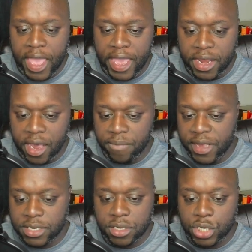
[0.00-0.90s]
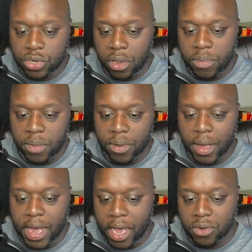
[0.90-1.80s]
And I'm basically showing
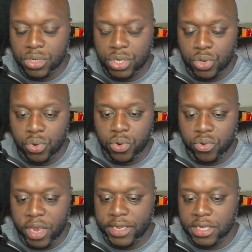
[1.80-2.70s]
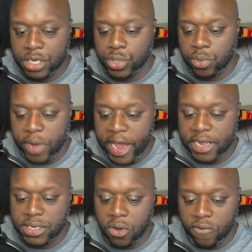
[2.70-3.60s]
people how to create digital
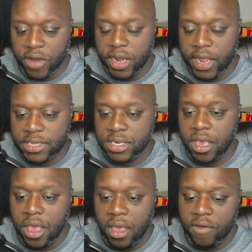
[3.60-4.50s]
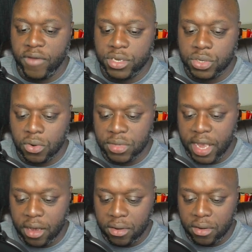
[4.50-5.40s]
products over on Etsy. If I scroll
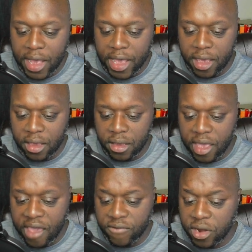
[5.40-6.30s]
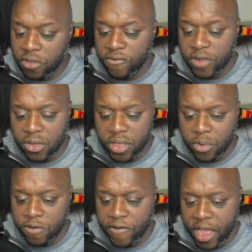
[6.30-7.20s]
down, I have another video that
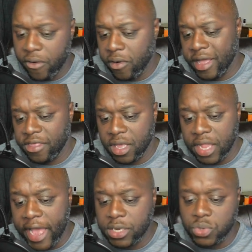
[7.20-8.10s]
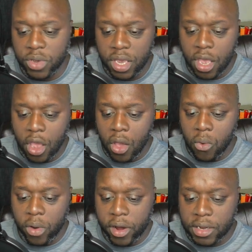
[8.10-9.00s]
went viral, I think last week,
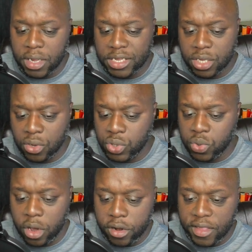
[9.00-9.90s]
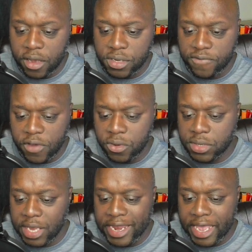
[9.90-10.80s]
where it's close to 100,000
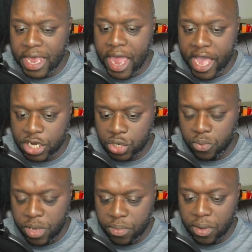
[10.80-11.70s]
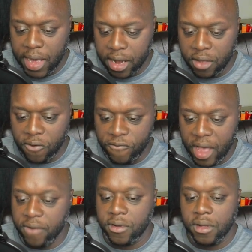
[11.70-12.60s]
views. And again, I show people how to go
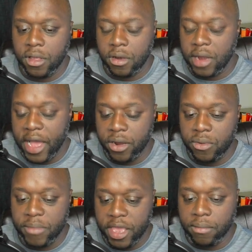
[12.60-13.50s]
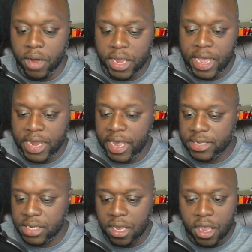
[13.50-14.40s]
viral or how to make money on
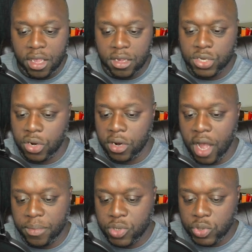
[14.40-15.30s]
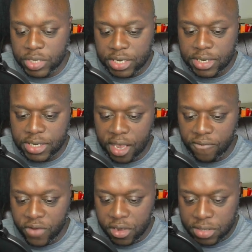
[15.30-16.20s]
Etsy. These are up to
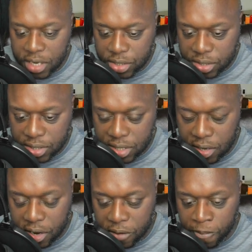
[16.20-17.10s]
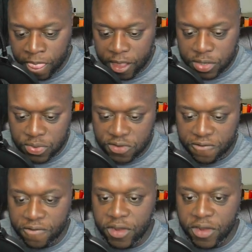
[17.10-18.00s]
60-second videos, as you can see here. This one's
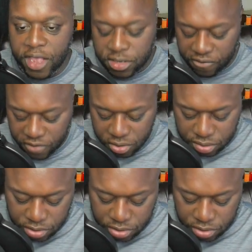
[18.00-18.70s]
50,000 views.